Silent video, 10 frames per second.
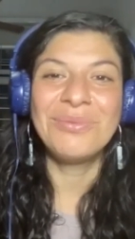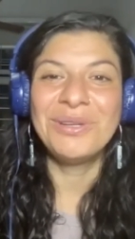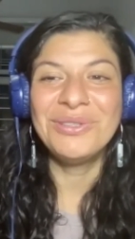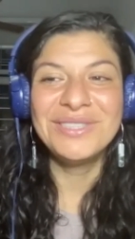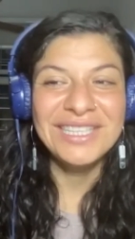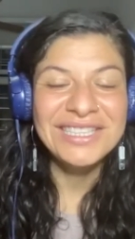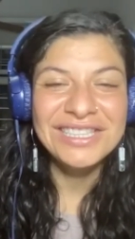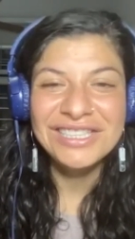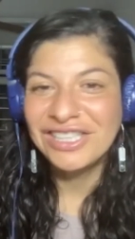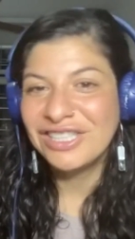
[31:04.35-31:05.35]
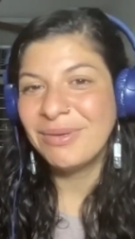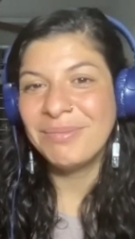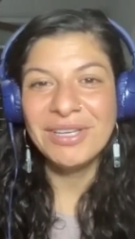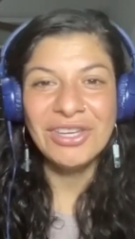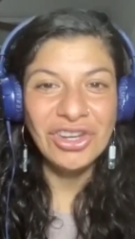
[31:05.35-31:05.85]
When you sense the
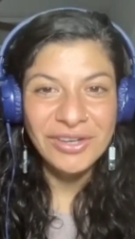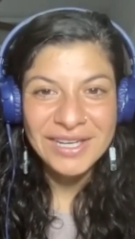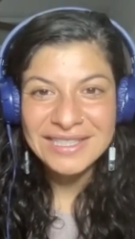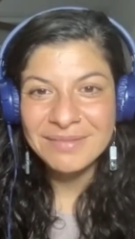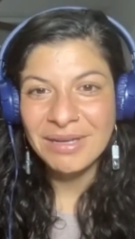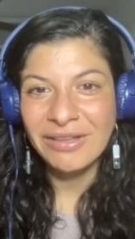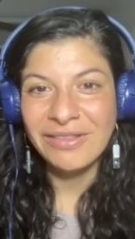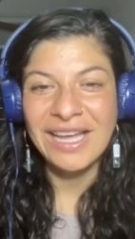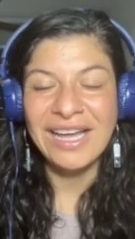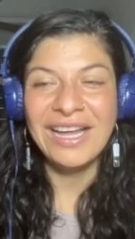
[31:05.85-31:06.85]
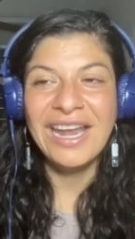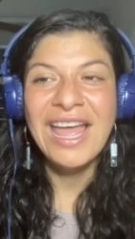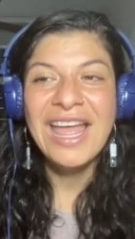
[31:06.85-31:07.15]
judgment, be curious about that